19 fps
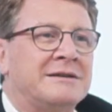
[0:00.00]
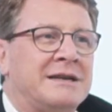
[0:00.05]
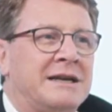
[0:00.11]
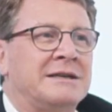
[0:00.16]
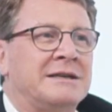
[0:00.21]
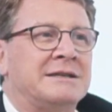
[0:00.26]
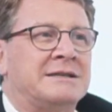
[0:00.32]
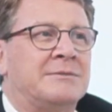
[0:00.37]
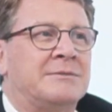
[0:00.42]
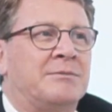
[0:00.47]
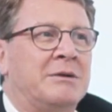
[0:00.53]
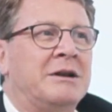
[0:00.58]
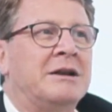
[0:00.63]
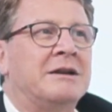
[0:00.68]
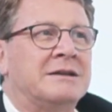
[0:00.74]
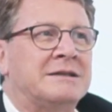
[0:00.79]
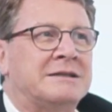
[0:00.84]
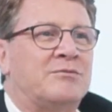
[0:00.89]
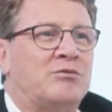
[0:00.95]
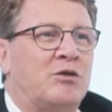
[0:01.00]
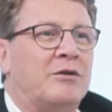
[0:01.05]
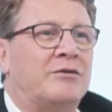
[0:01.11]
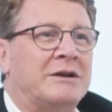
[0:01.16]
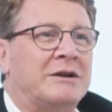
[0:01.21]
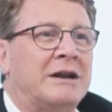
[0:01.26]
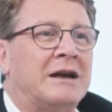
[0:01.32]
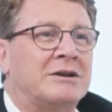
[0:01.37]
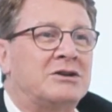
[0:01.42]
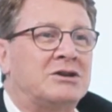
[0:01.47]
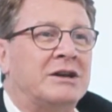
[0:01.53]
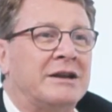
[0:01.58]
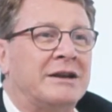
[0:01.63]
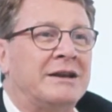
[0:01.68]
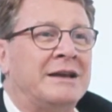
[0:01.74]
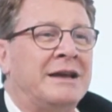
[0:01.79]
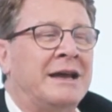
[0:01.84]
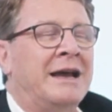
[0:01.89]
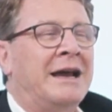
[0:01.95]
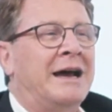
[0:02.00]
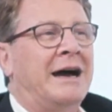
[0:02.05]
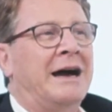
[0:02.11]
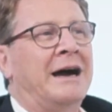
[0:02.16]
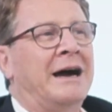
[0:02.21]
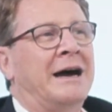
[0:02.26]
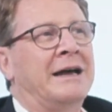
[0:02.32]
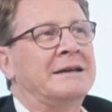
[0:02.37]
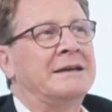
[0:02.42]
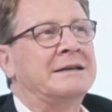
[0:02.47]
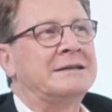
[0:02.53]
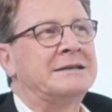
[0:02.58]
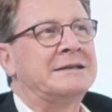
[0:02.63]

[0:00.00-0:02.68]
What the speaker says: tens of millions of profit actually, and